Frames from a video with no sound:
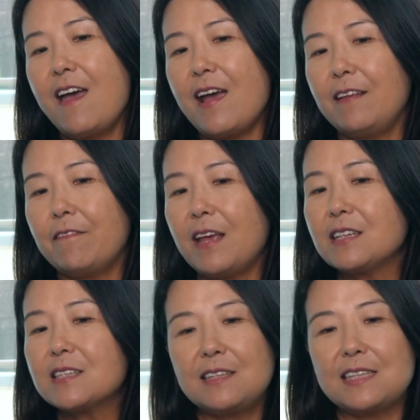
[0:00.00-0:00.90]
And if
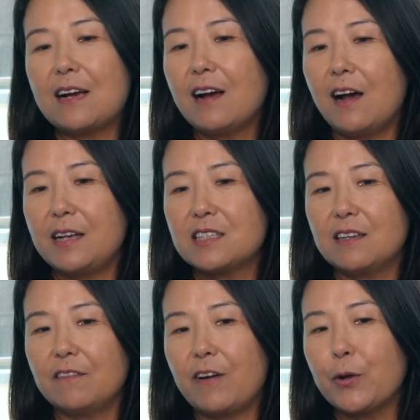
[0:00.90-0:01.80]
that's DesignCon
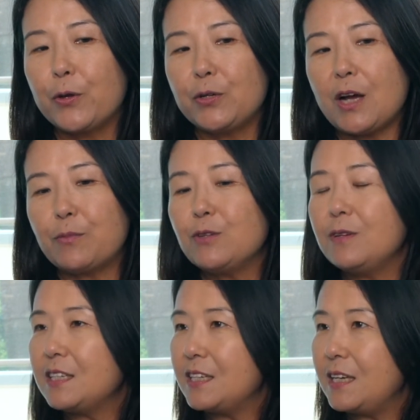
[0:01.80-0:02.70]
is a very good
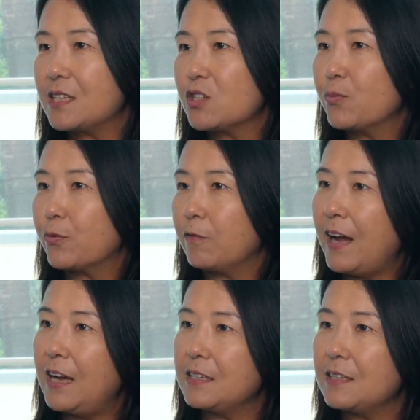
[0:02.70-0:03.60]
opportunities to
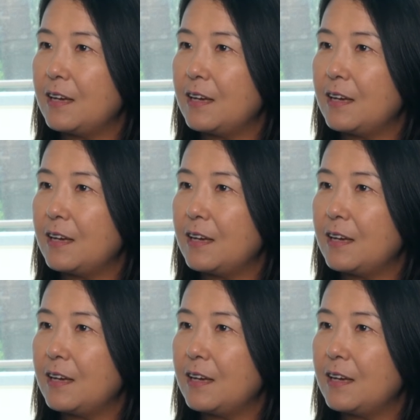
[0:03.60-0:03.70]
provide